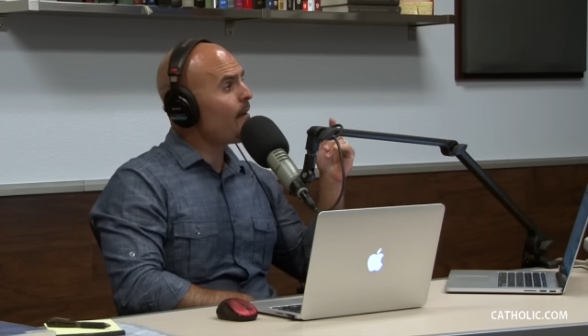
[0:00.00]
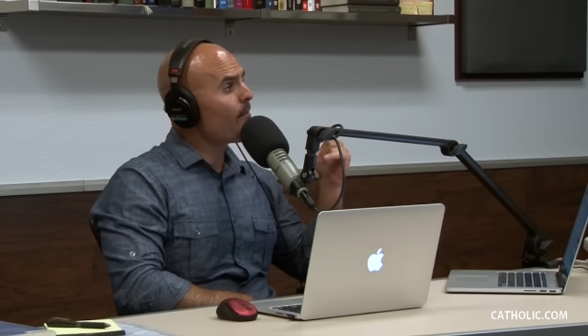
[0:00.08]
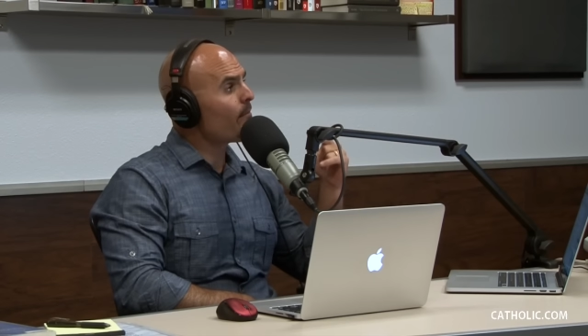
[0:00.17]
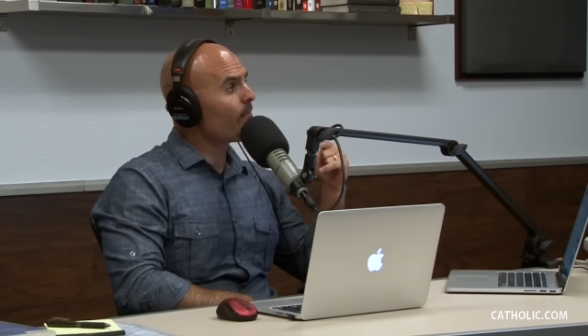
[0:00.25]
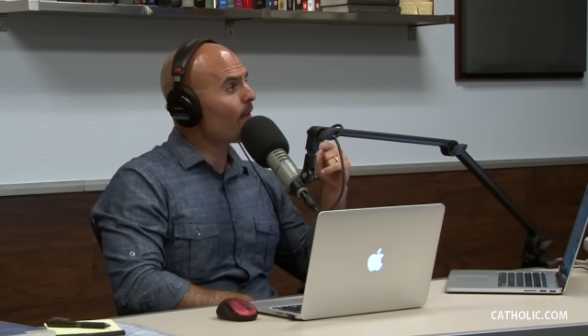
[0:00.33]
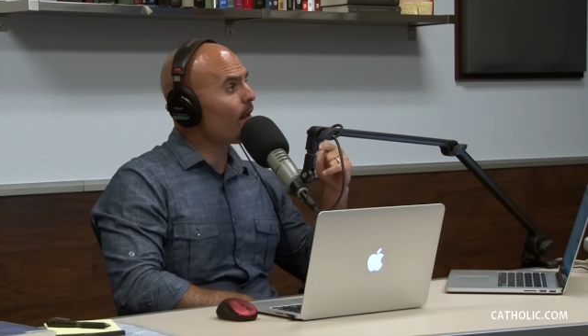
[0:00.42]

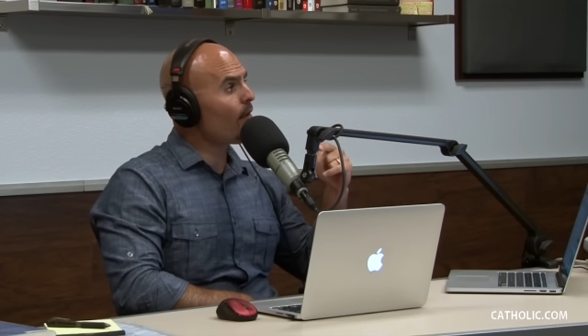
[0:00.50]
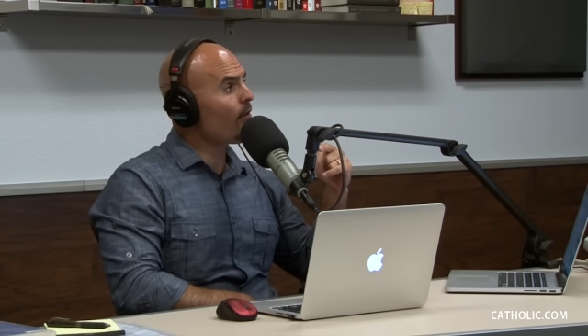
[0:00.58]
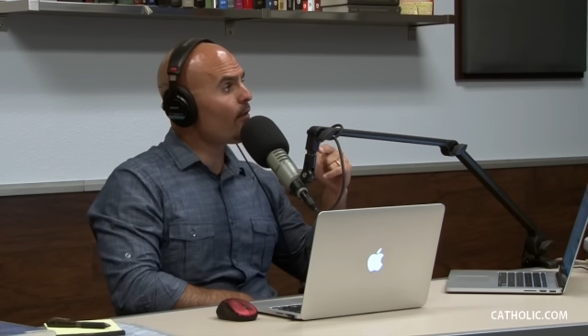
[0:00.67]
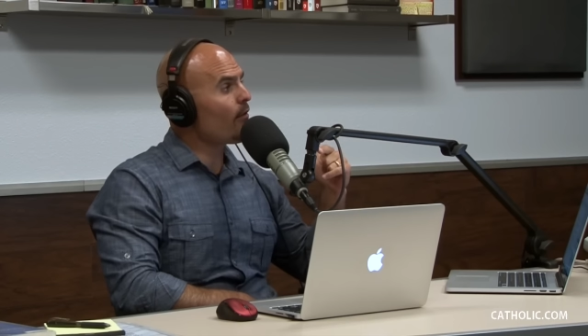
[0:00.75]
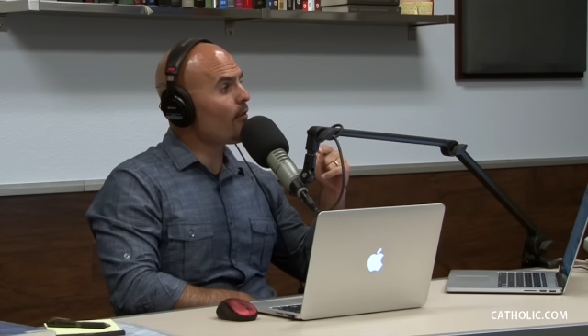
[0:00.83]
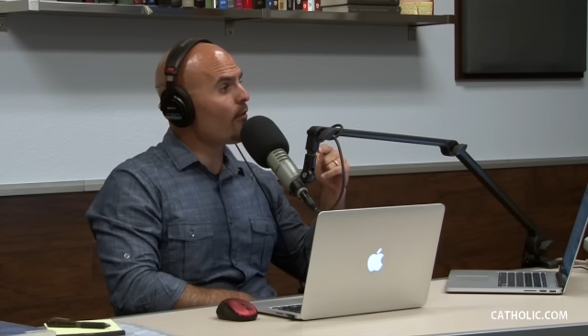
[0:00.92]
It was just
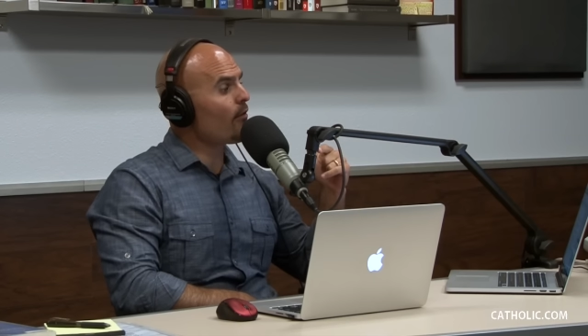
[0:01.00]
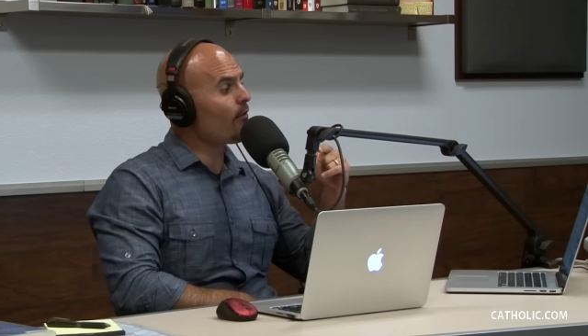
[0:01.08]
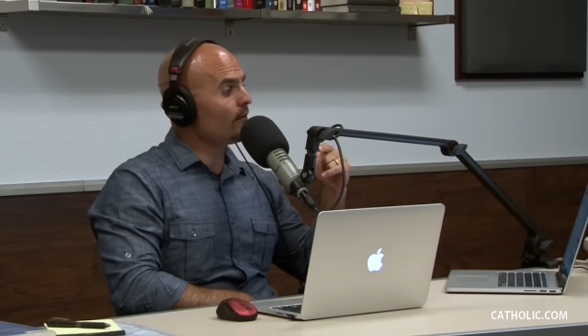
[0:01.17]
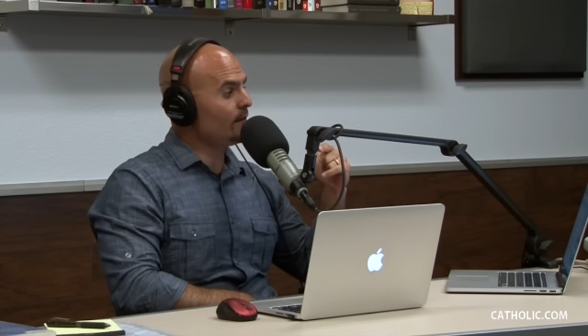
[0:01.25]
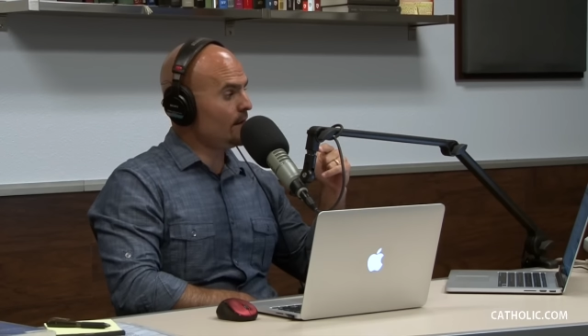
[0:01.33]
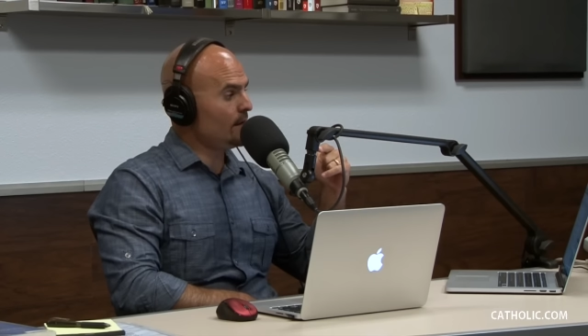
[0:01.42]
something
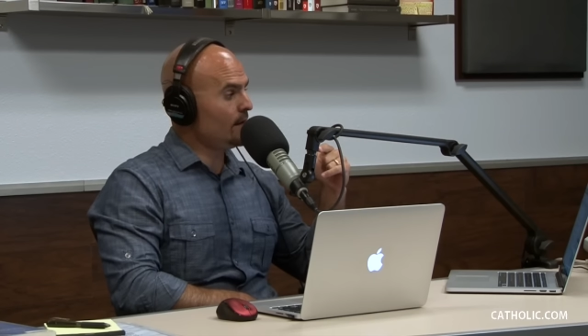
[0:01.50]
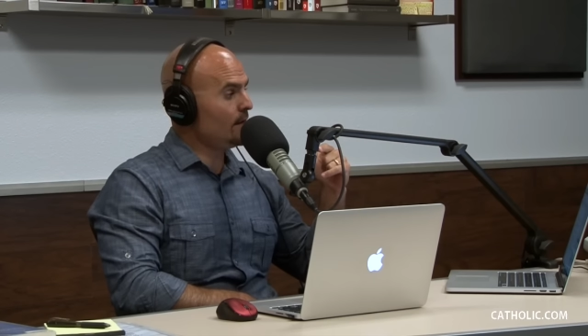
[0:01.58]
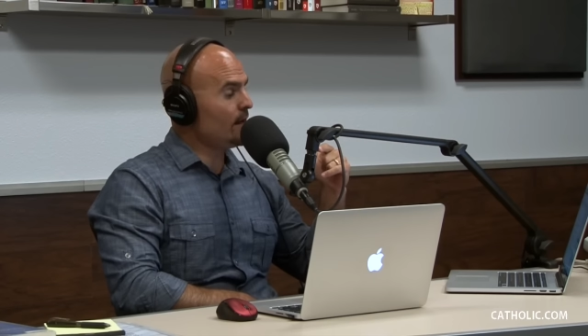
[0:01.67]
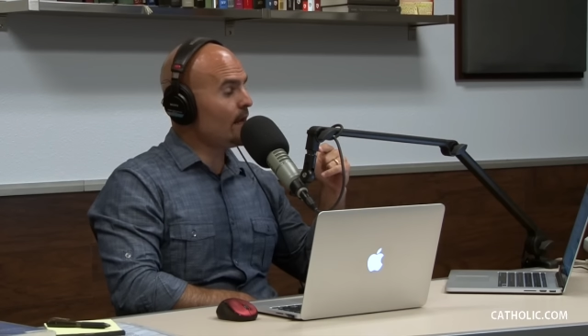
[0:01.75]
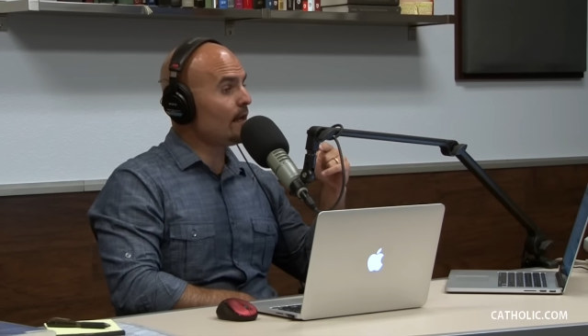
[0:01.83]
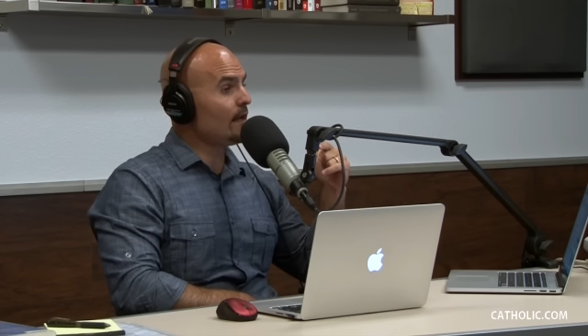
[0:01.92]
that was giving
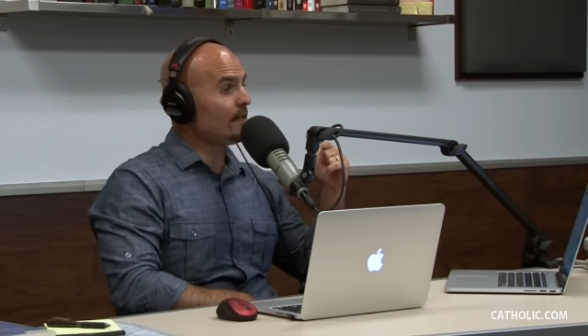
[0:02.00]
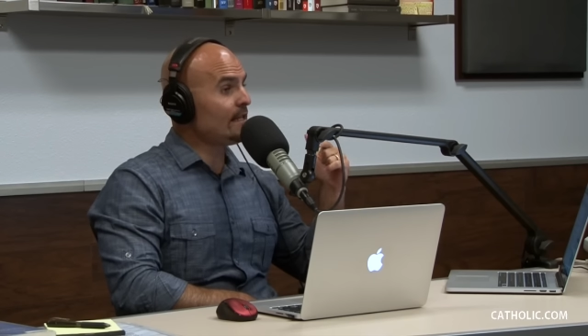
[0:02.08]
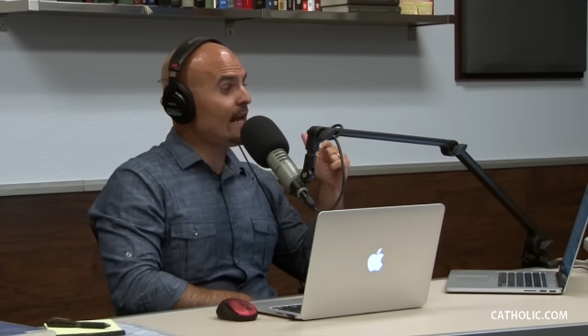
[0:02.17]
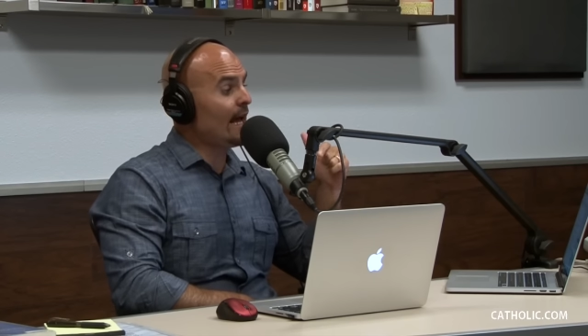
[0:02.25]
me a hang-up.